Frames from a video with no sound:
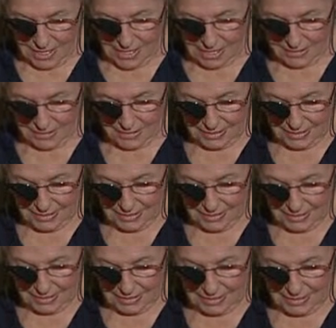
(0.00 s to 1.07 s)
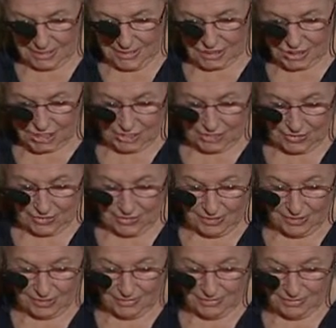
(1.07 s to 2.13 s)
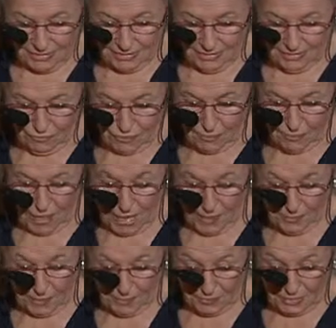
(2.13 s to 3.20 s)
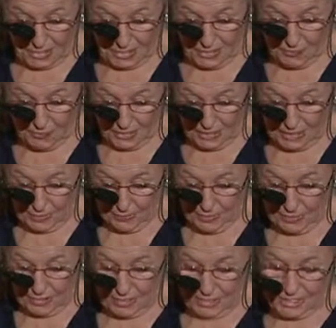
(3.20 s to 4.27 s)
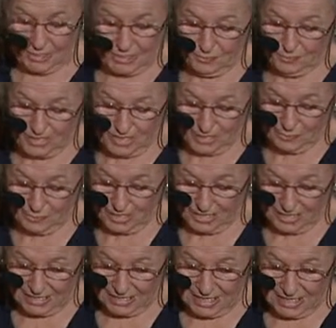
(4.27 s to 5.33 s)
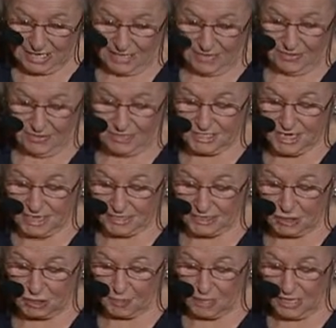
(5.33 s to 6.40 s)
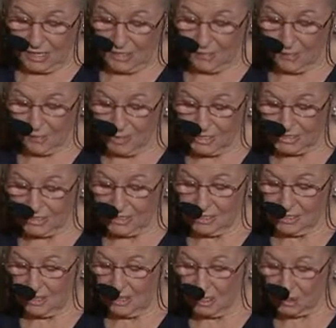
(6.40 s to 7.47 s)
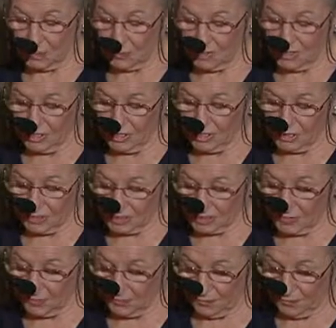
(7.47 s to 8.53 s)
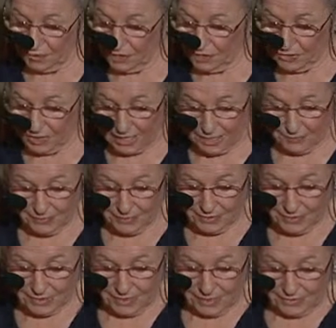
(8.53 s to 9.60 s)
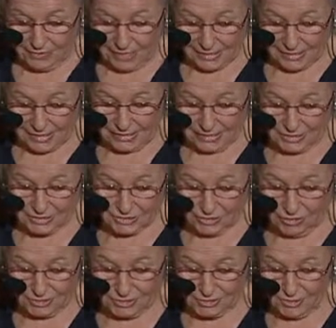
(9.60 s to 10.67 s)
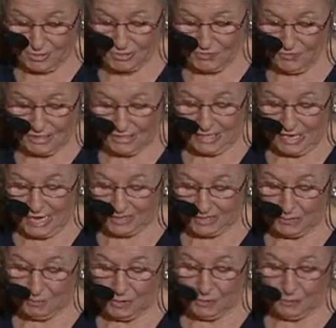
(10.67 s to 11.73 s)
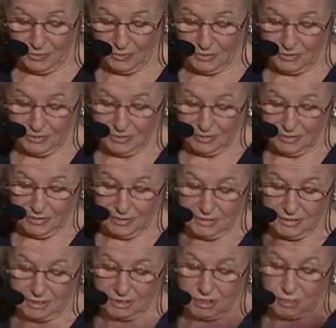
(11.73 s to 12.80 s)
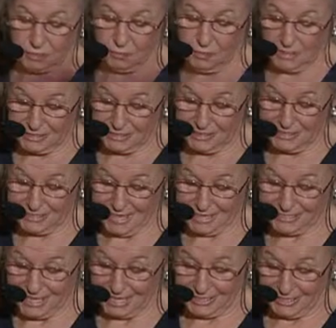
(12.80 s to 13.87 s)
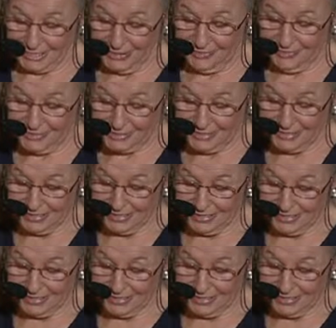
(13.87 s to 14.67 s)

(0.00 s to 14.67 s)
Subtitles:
And he cheered for PEP, P-E-P, PEP, the Texas-bound prison entrepreneurship program that enlists all sorts of unlikely people, such as business executives,